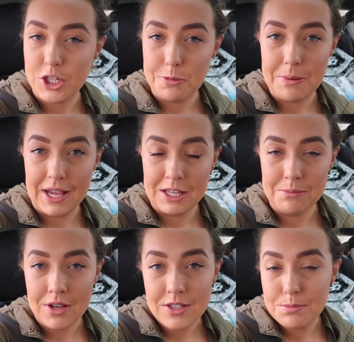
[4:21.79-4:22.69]
I should be
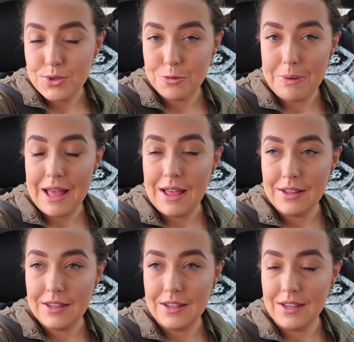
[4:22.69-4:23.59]
packing my hospital
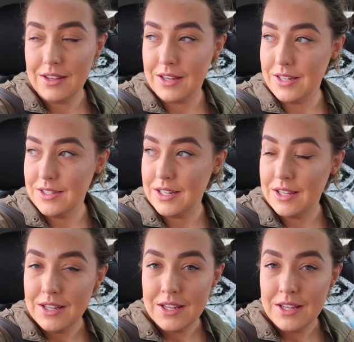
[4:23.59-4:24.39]
bag and,